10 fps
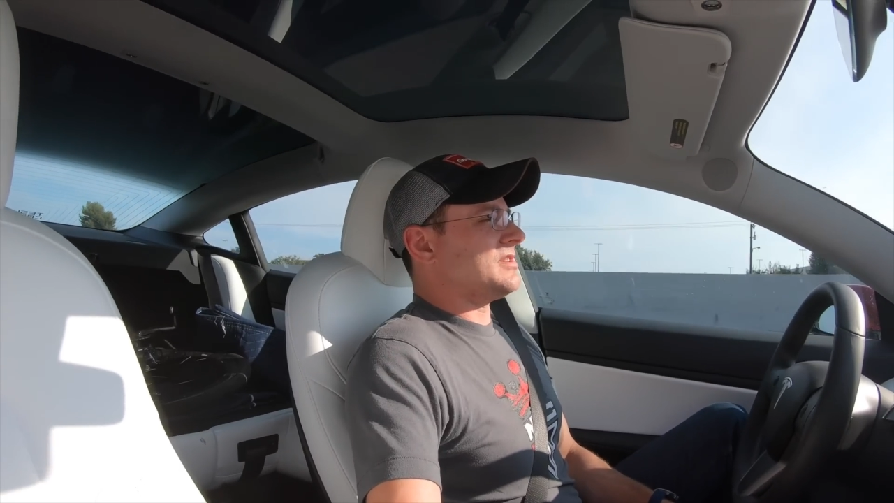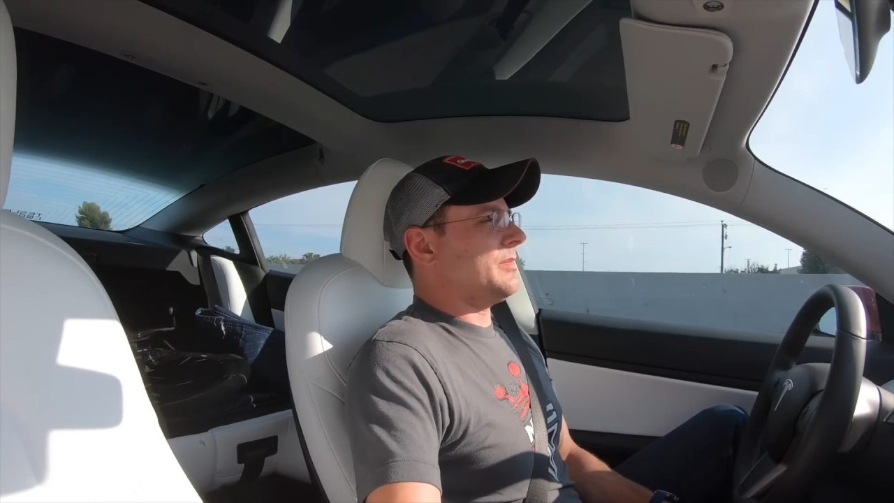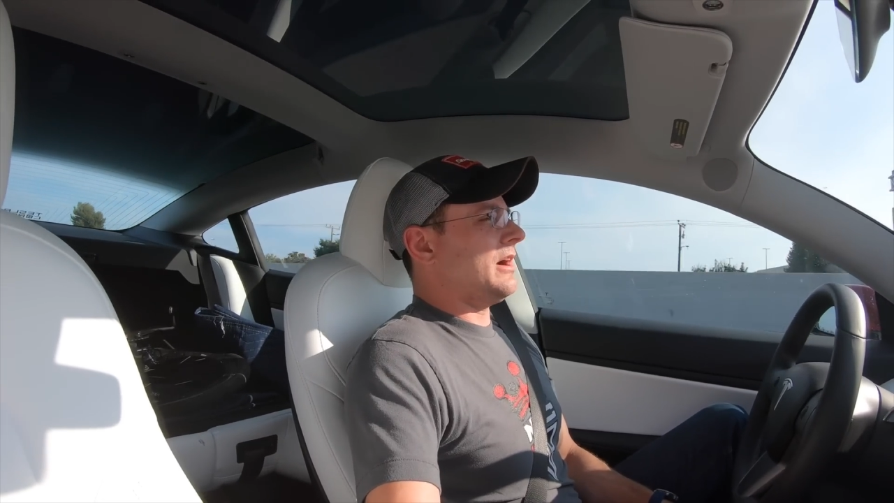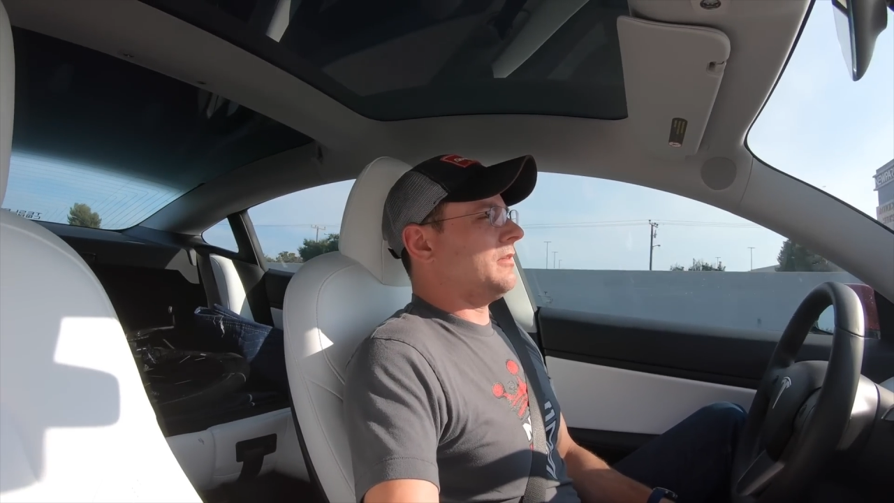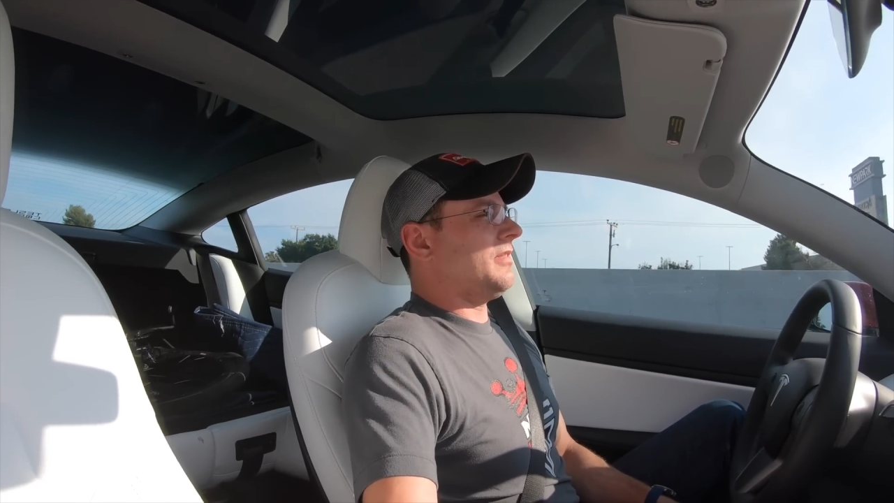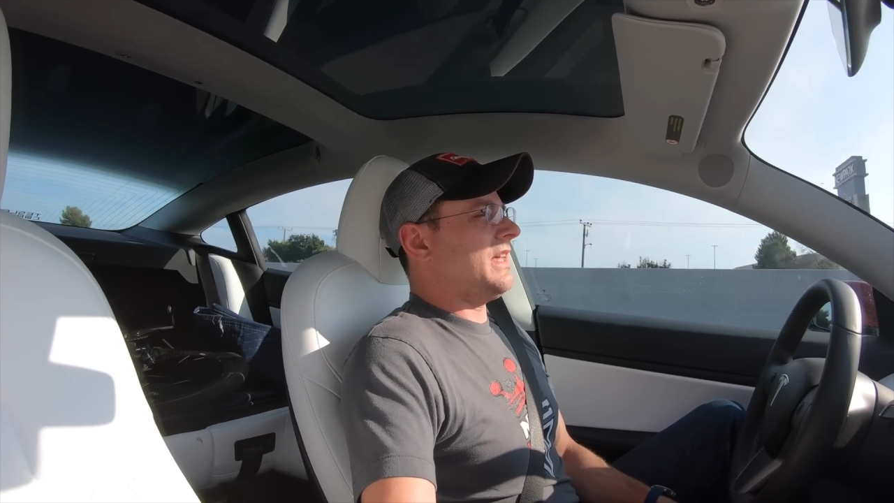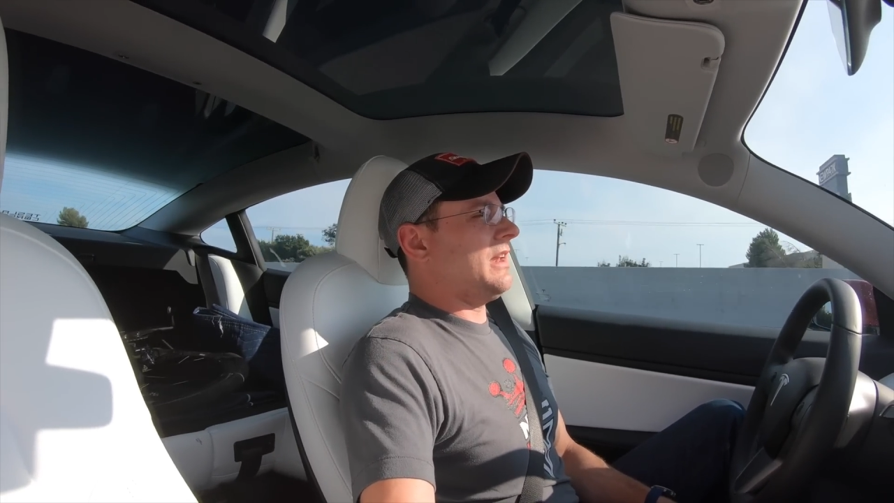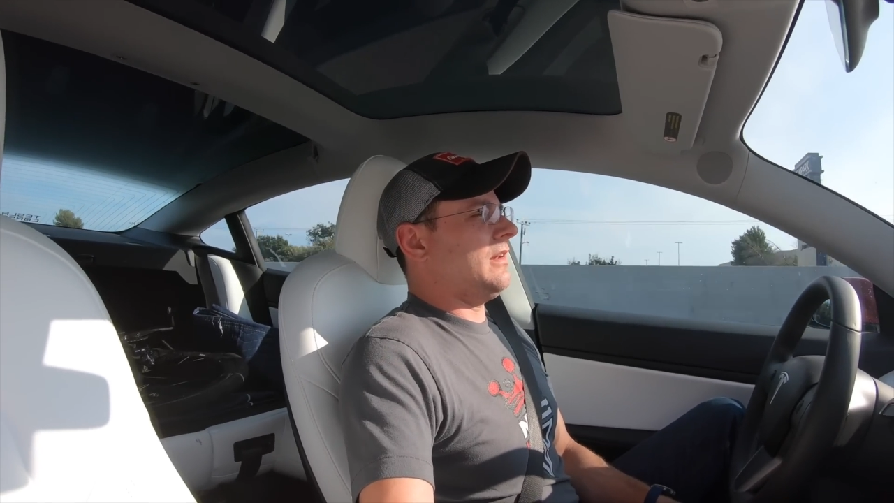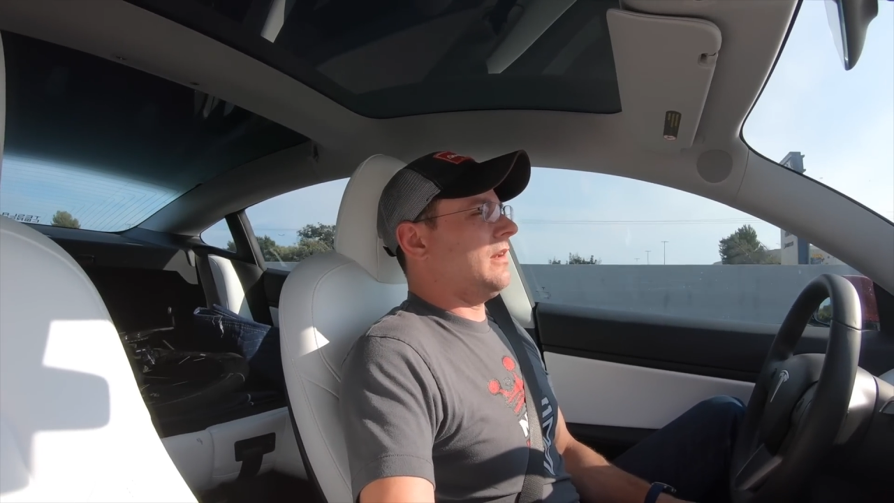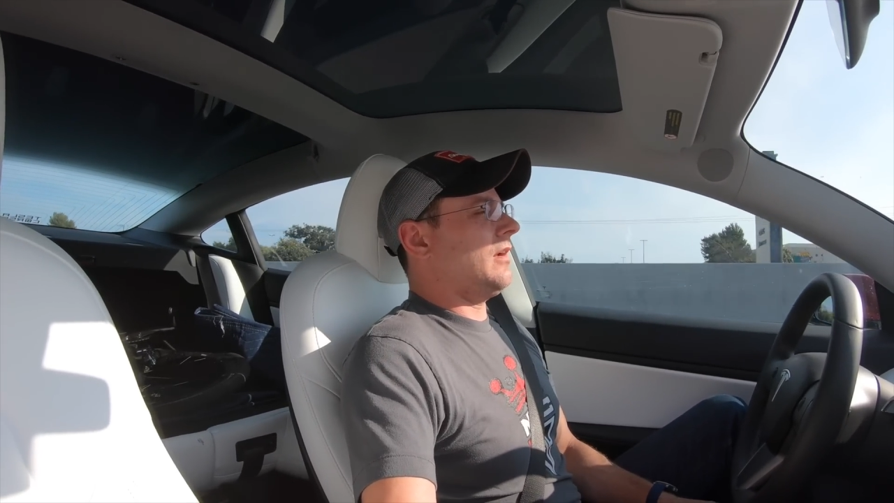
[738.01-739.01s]
about
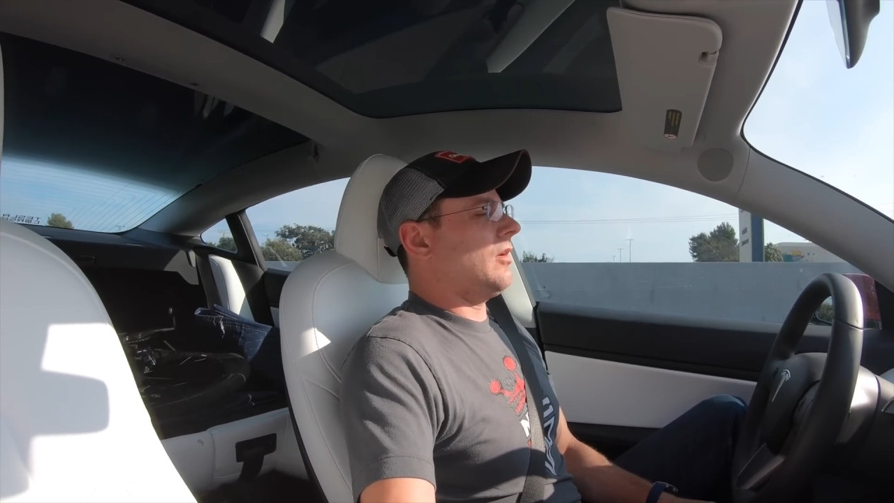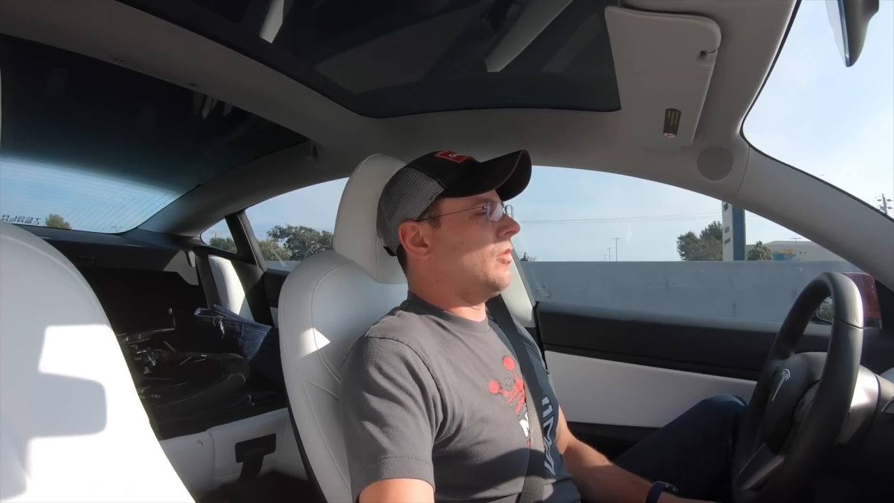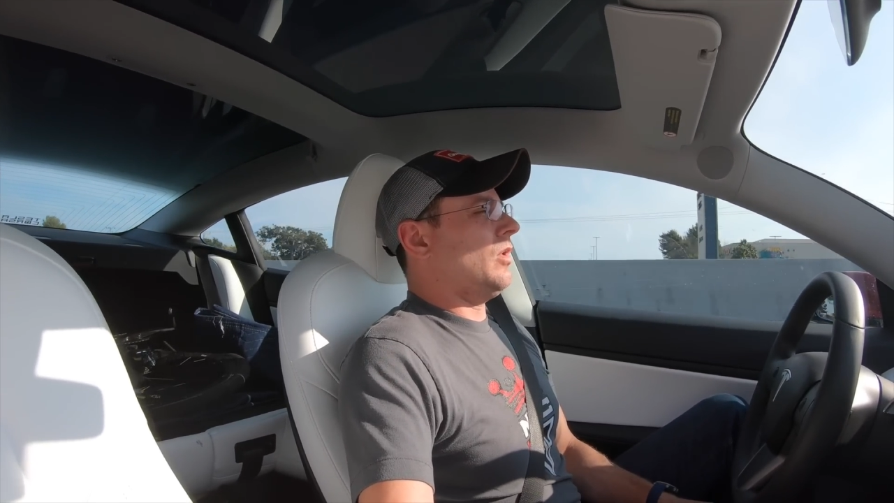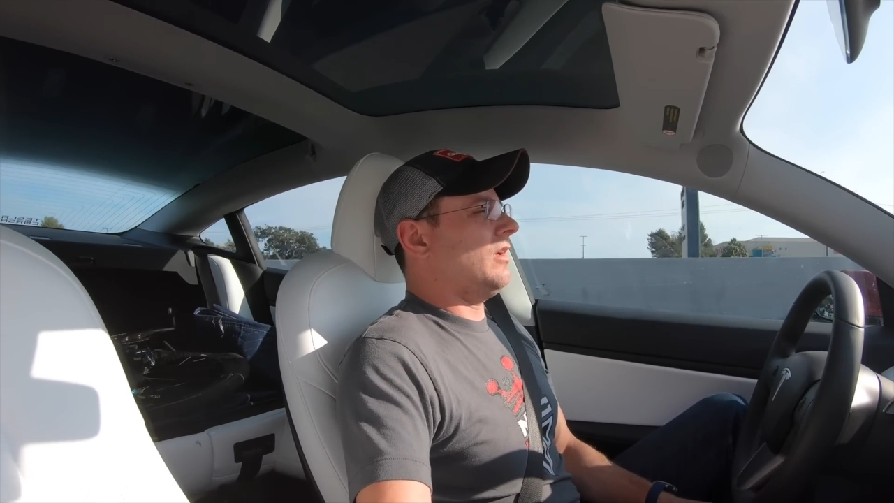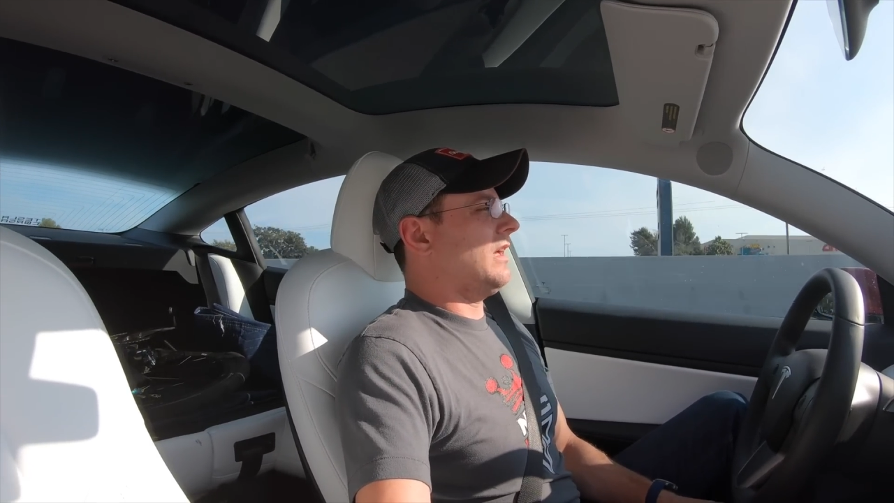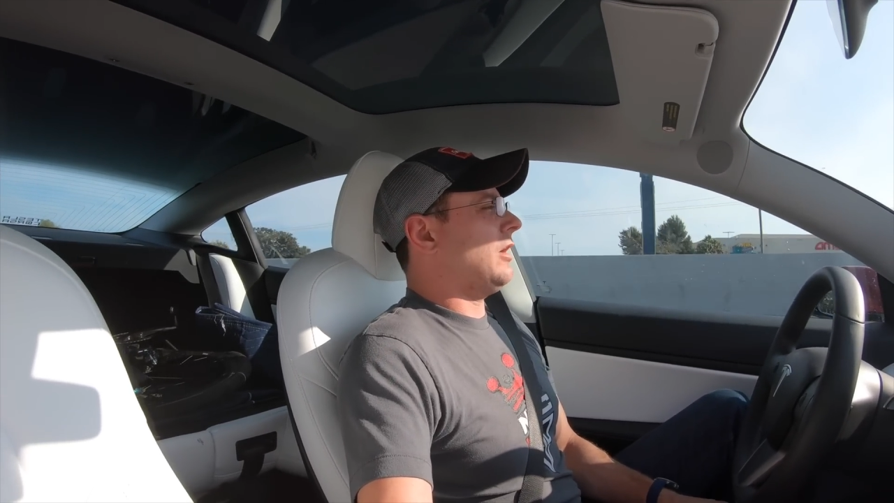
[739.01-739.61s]
that will